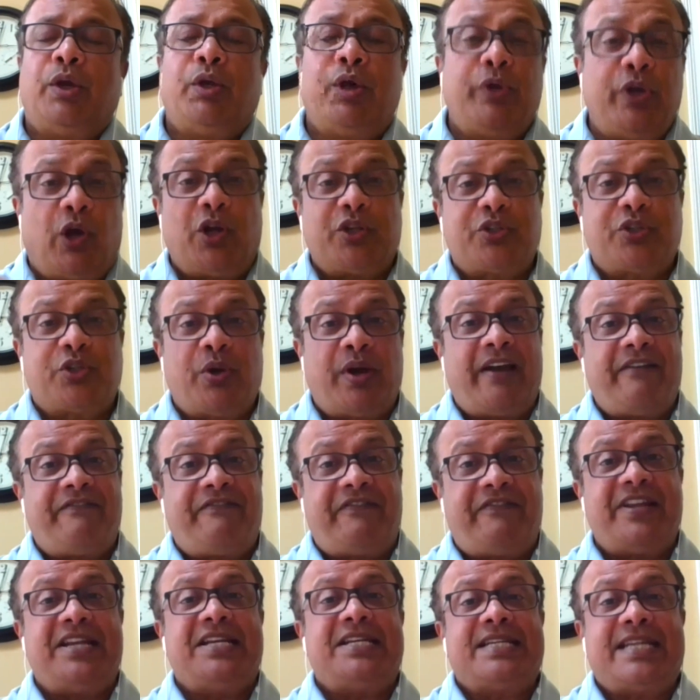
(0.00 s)
We also have
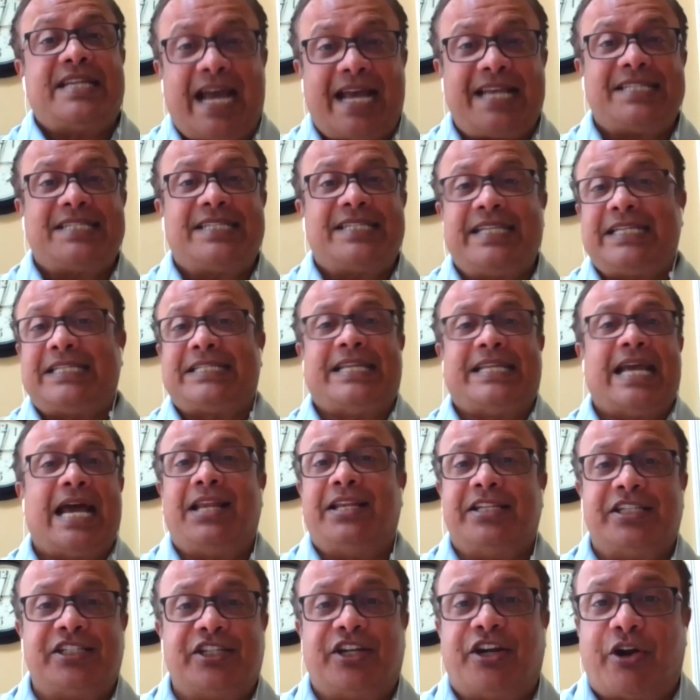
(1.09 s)
fantastic
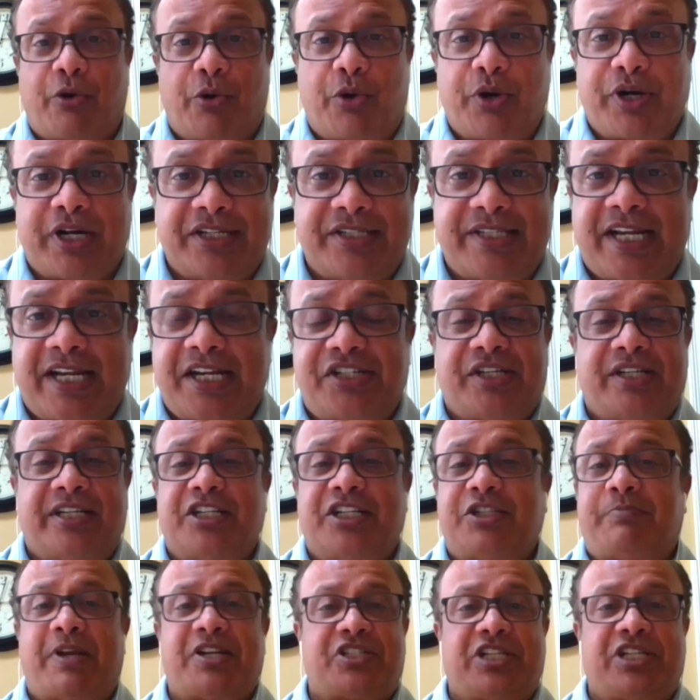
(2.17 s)
talent in our organization,
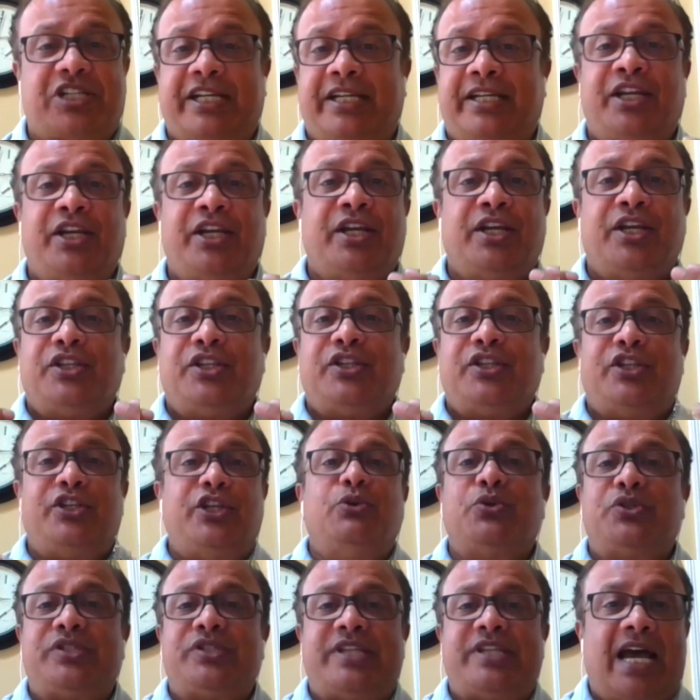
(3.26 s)
especially the
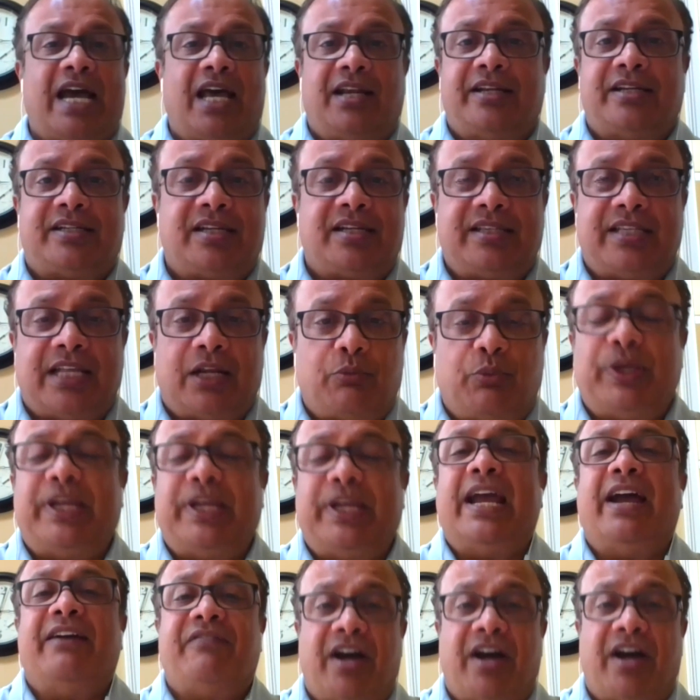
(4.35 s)
new talent that we
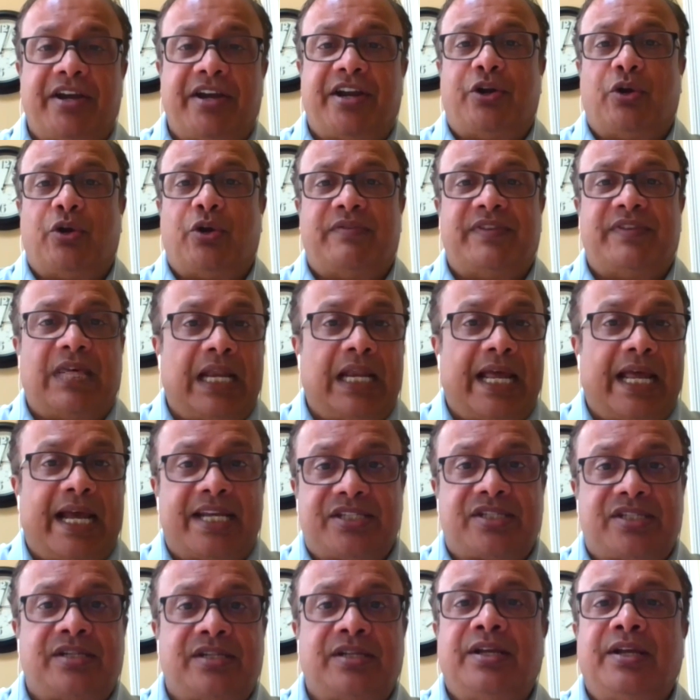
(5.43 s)
have hired over the
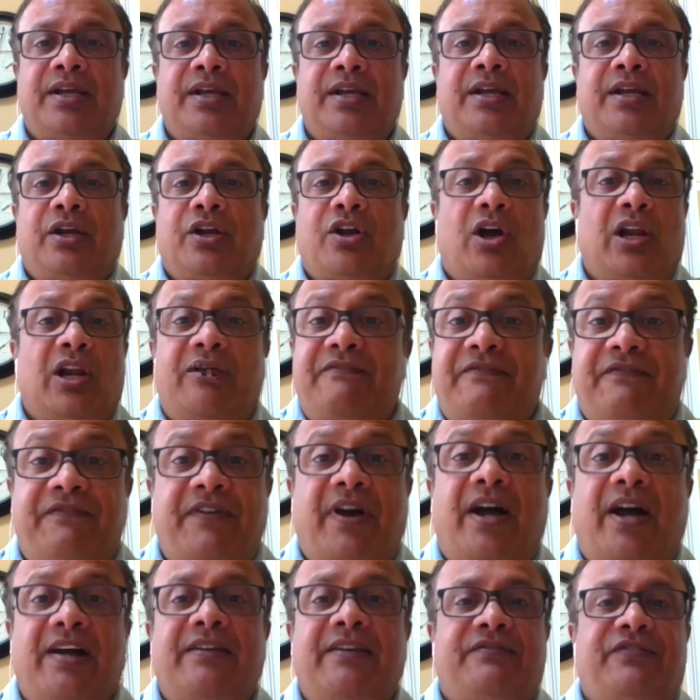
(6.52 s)
last, call it
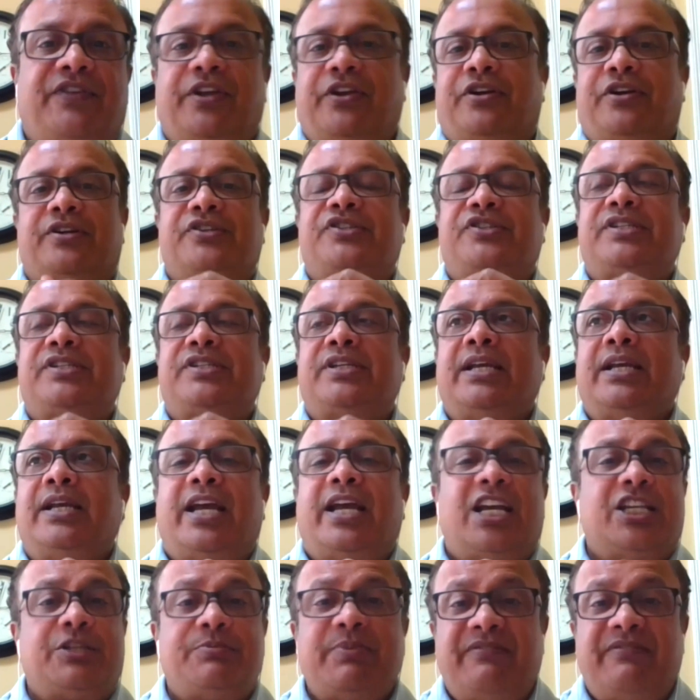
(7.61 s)
5 years,
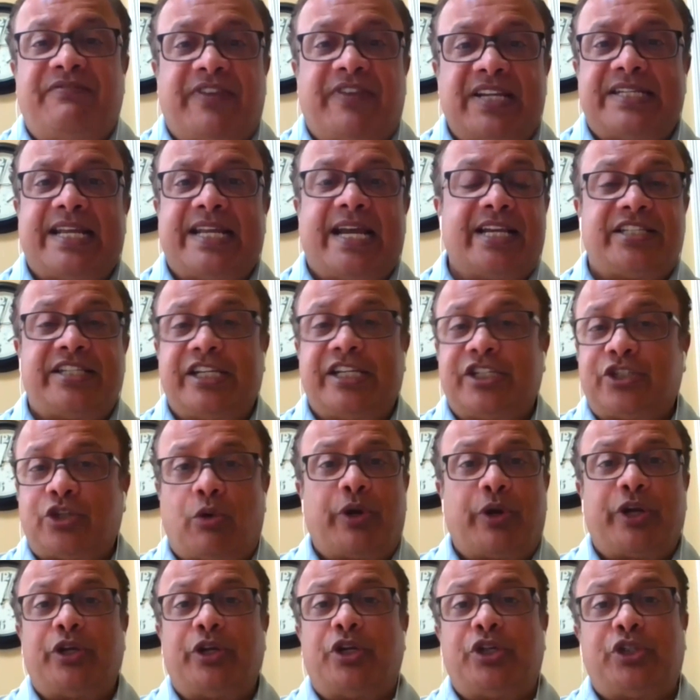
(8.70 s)
has been fantastic. So
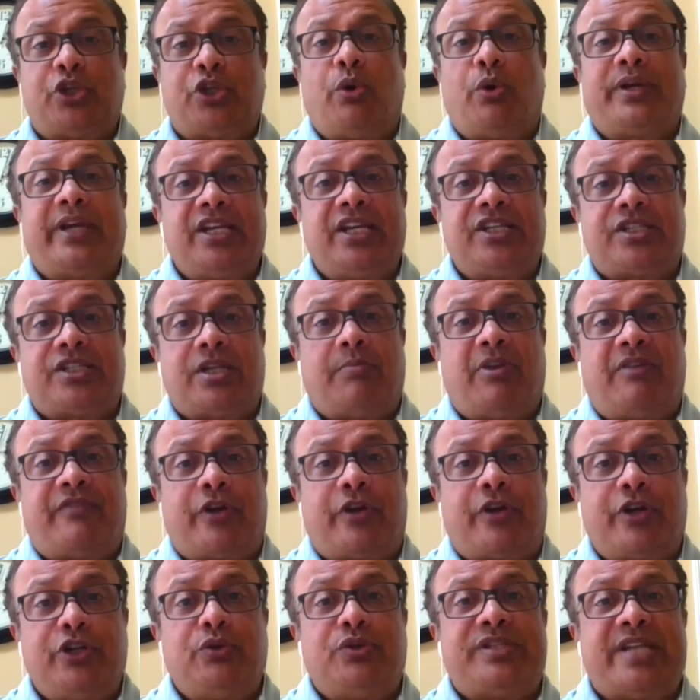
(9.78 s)
we're going to showcase some of our
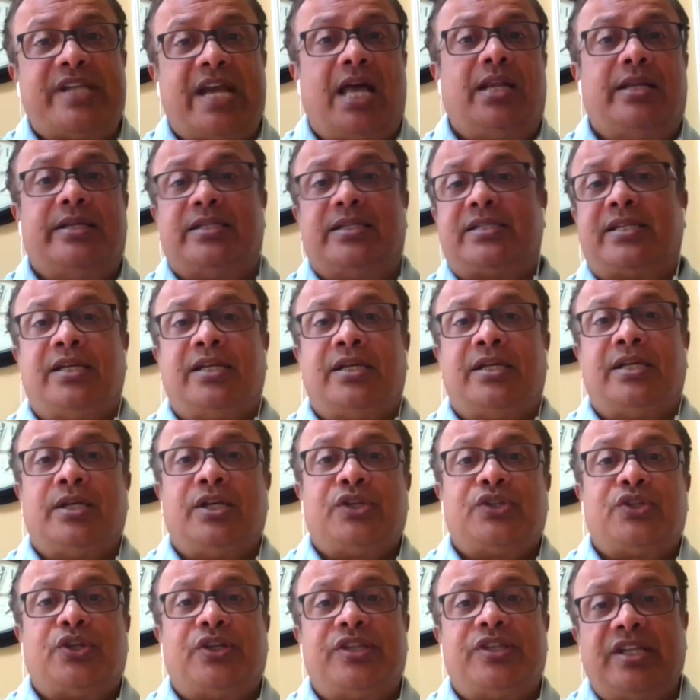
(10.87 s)
new talent
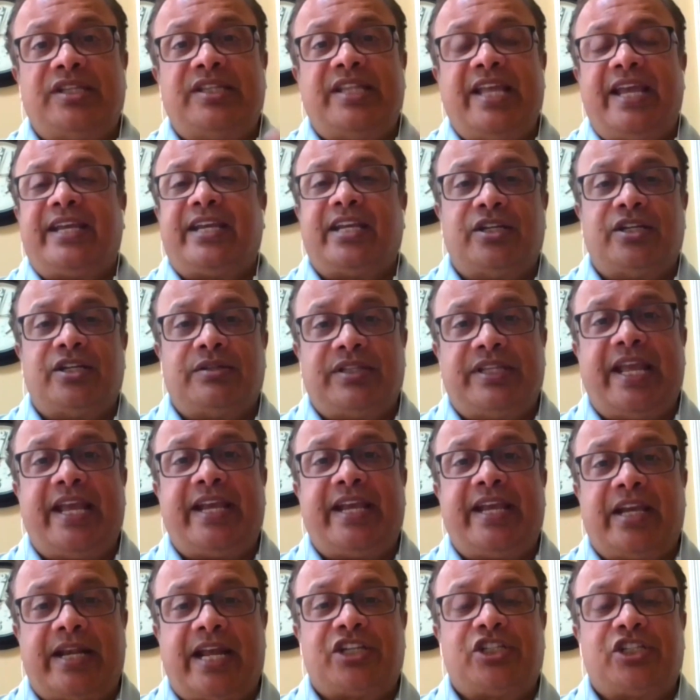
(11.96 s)
so that they
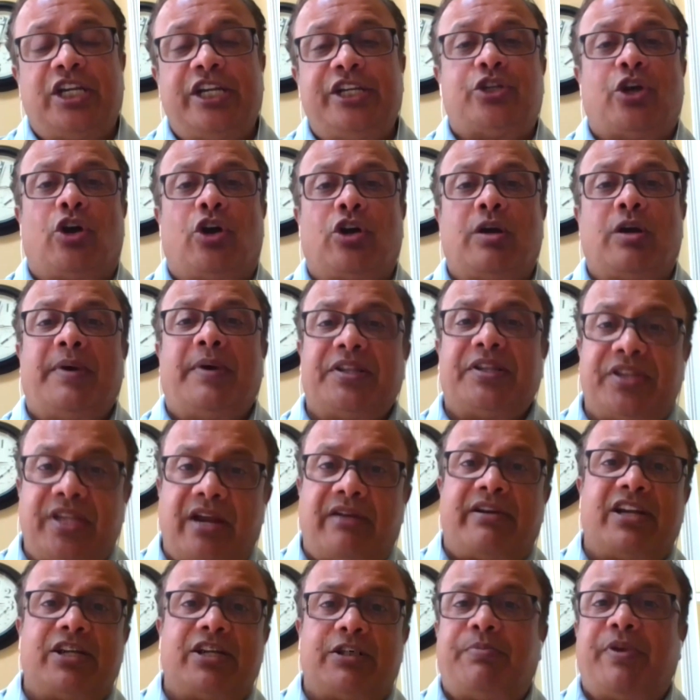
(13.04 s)
can actually talk about
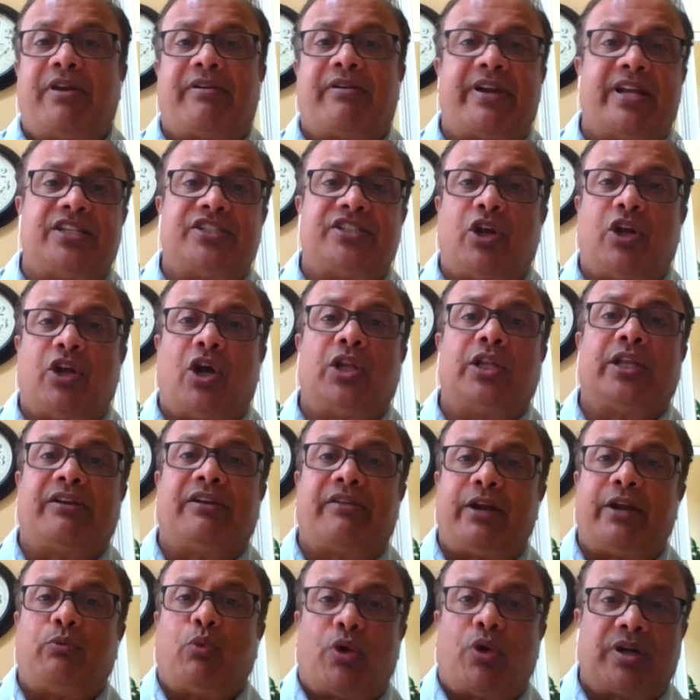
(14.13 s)
their experience and all the
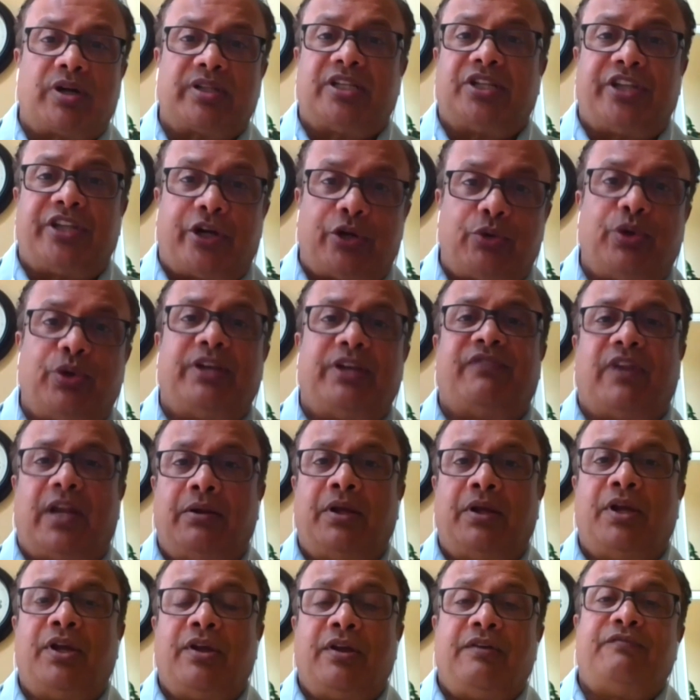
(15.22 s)
great work that they're doing
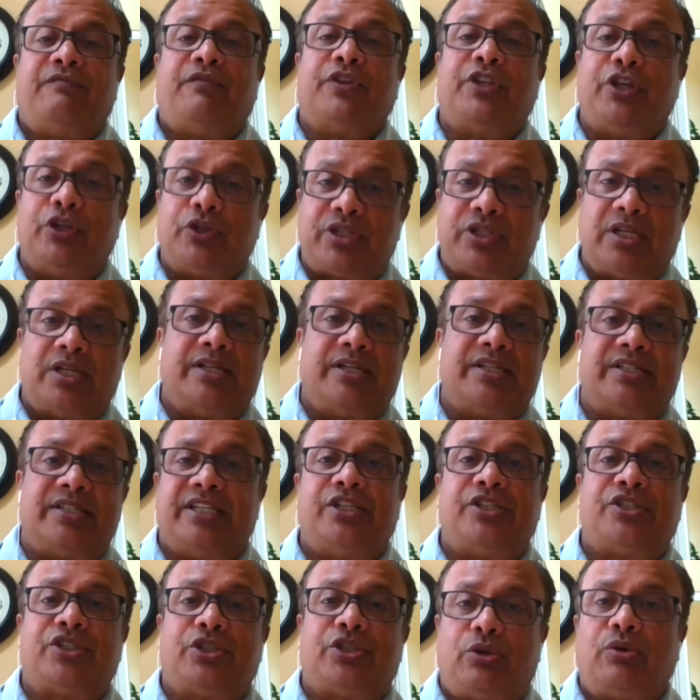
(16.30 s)
for the
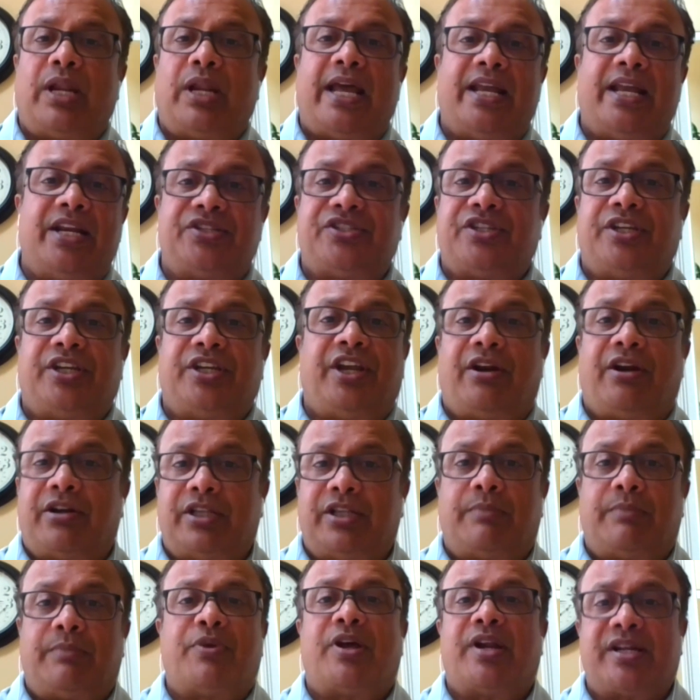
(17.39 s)
utilities through Landis+Gyr
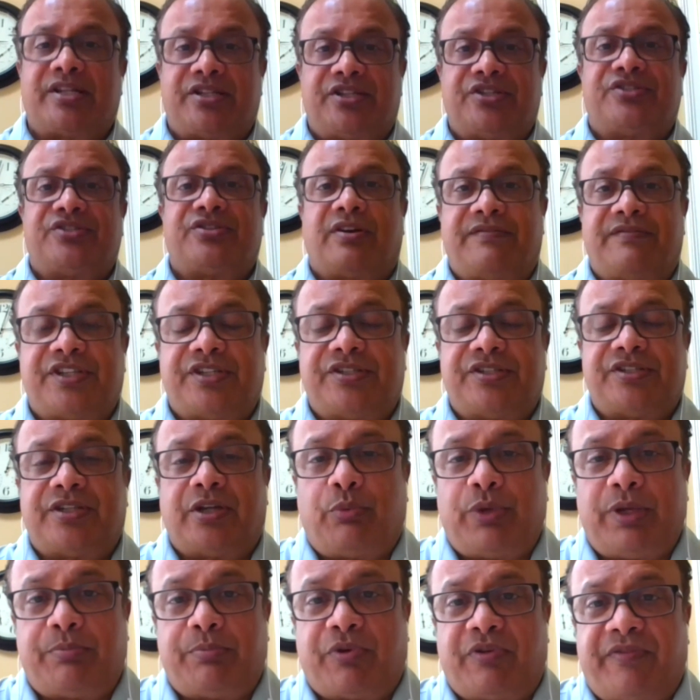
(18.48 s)
and the products and services that
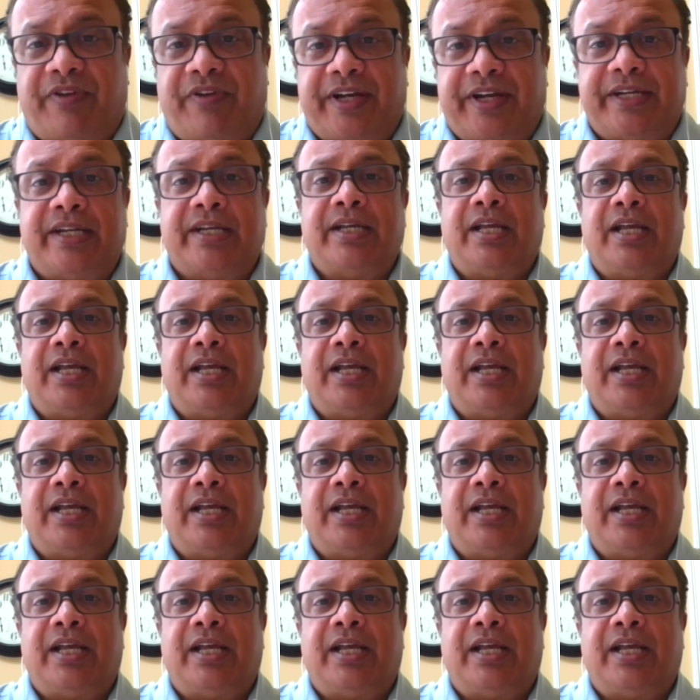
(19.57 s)
we provide.